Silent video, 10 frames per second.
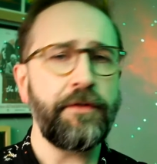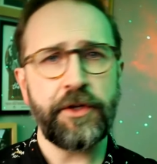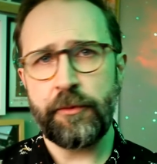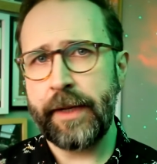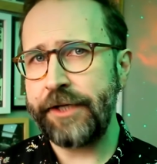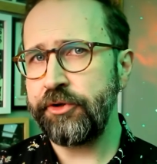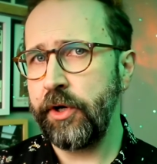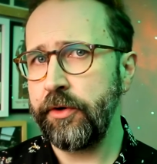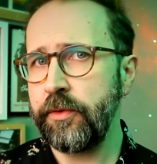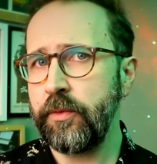you do
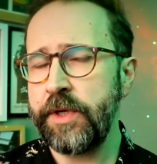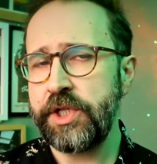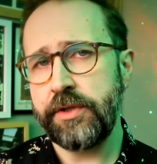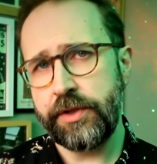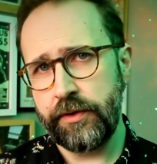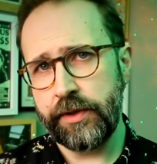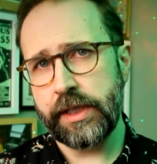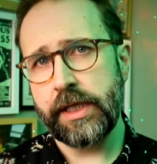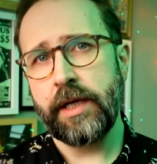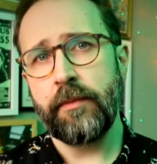Patreon, which you should,
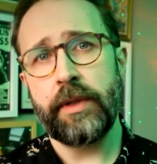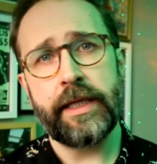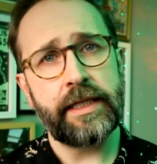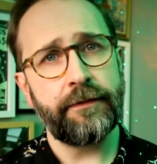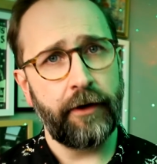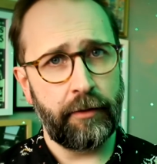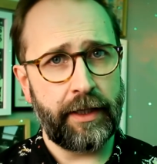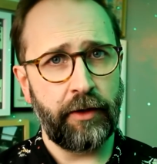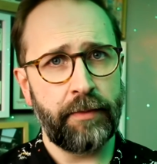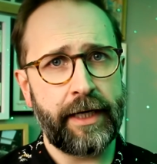please follow
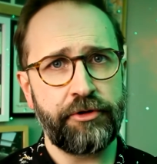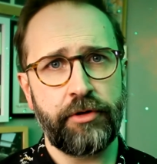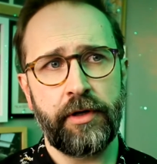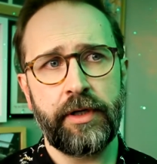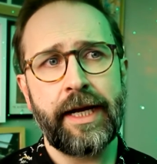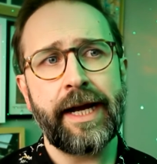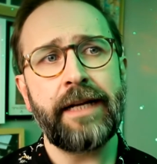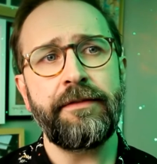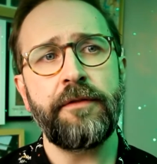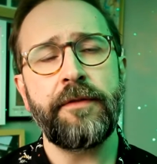me on Patreon. And
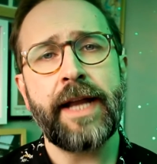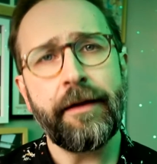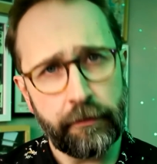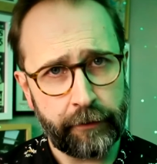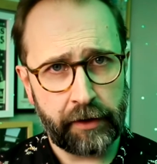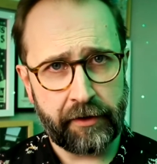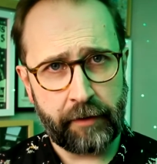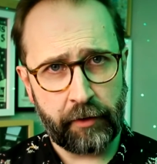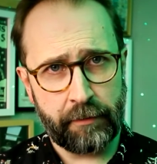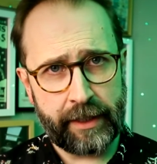if you've never followed
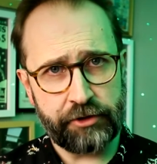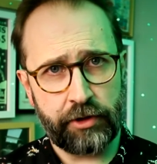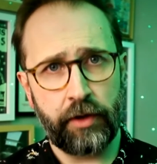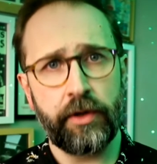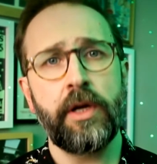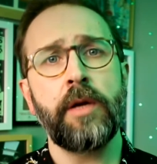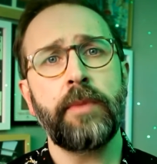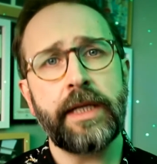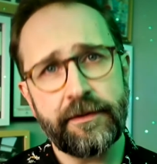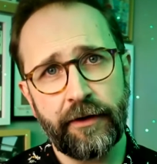anyone on Patreon,
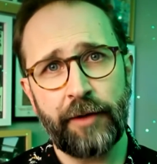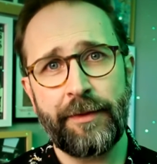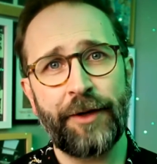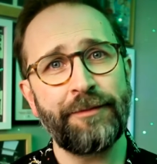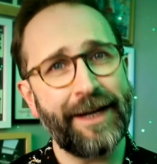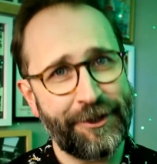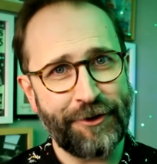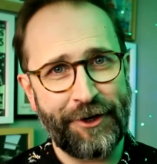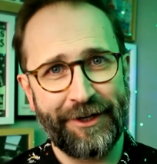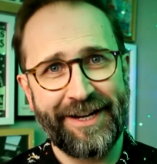please follow me on
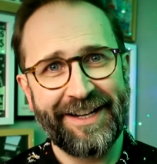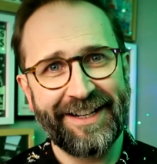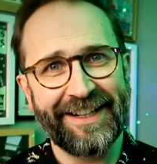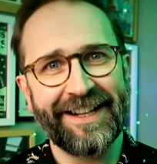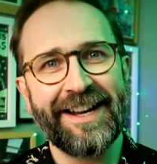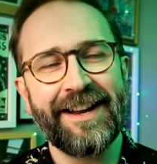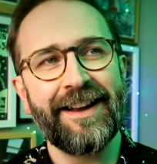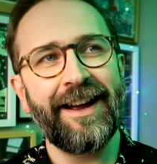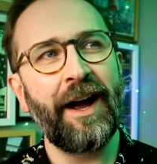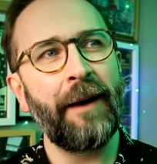Patreon.
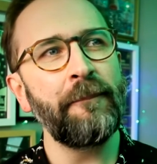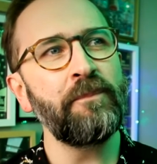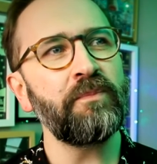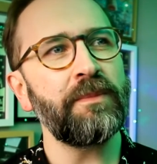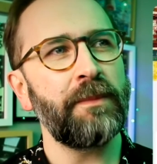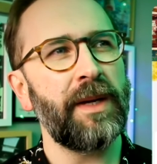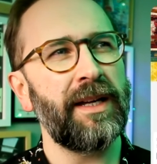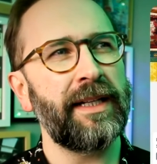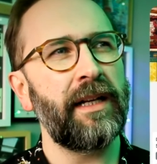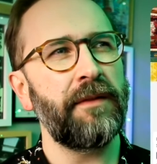
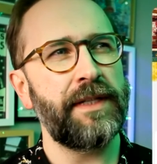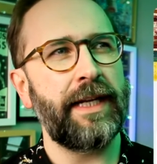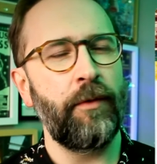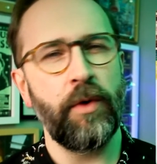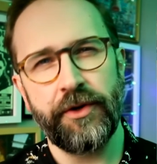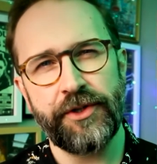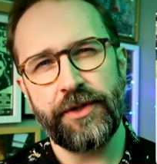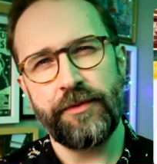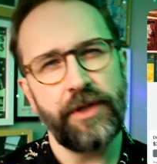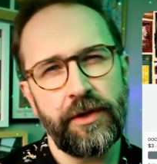I'd love to get 1 or
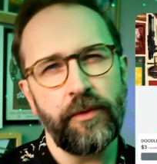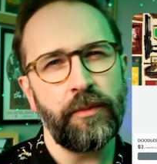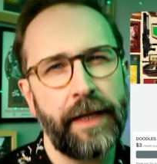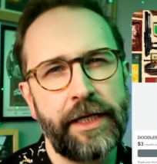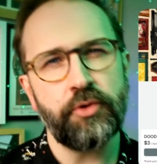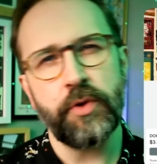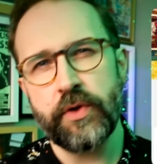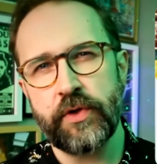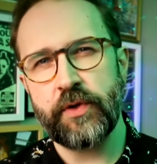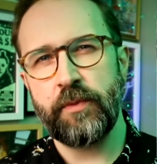2 new
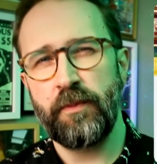patrons